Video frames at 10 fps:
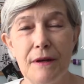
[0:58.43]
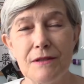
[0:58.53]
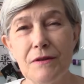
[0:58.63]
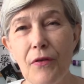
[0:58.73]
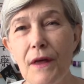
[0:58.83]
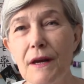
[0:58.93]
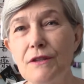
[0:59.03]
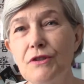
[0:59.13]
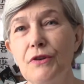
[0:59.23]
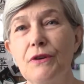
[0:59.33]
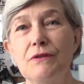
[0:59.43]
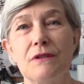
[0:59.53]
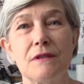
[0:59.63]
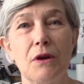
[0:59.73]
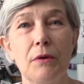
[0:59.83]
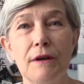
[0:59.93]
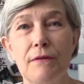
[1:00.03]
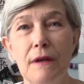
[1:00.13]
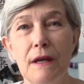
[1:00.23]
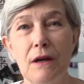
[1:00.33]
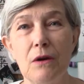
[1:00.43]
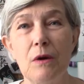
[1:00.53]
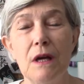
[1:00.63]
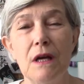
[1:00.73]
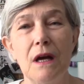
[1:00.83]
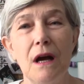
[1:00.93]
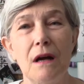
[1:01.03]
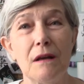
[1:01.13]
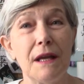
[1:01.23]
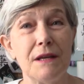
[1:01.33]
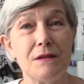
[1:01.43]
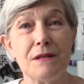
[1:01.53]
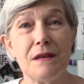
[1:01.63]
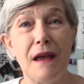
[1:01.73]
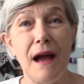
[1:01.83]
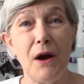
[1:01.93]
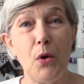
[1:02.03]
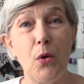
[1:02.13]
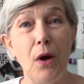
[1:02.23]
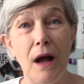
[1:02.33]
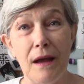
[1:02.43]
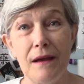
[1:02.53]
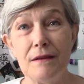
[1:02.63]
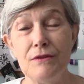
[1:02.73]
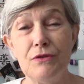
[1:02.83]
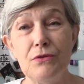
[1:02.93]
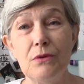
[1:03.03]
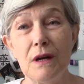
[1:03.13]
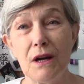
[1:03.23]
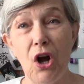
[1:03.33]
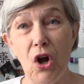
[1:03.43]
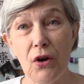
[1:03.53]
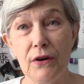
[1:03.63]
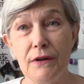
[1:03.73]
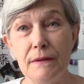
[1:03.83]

And so I thought I'd show you just a quick video, let you see how I do a card,